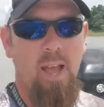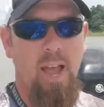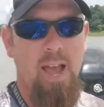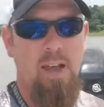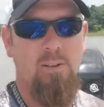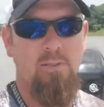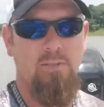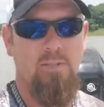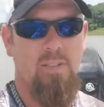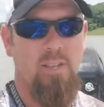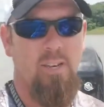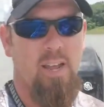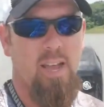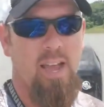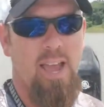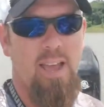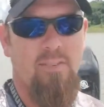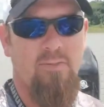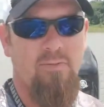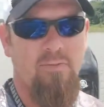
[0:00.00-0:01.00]
the house
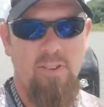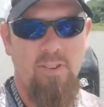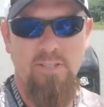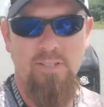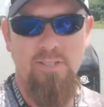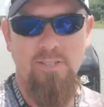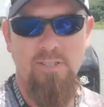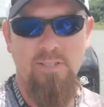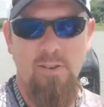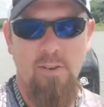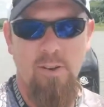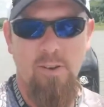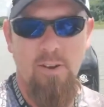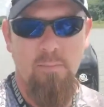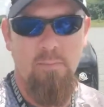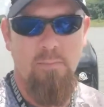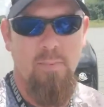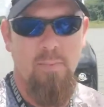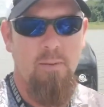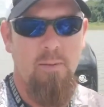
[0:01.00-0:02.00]
than I have fishing,
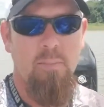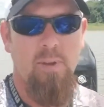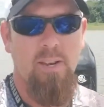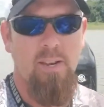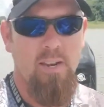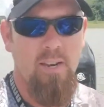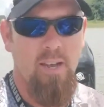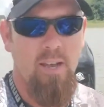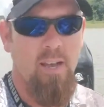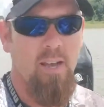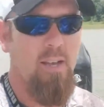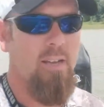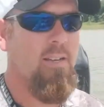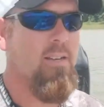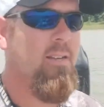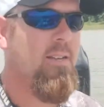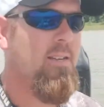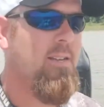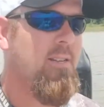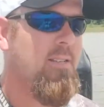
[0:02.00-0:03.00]
so I've been
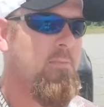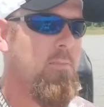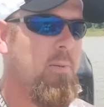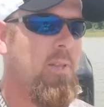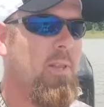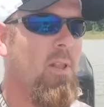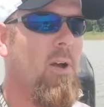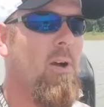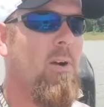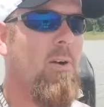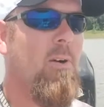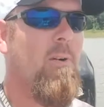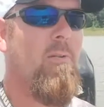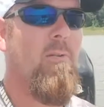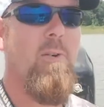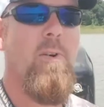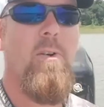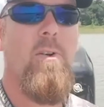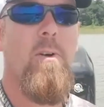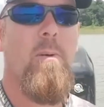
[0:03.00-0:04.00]
it's been long
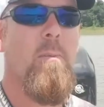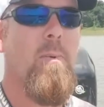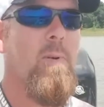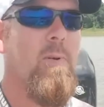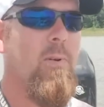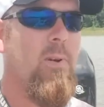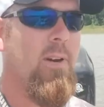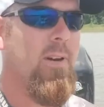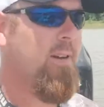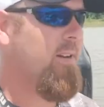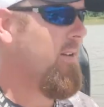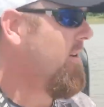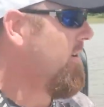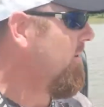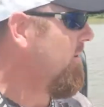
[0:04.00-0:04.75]
overdue. I've been ready to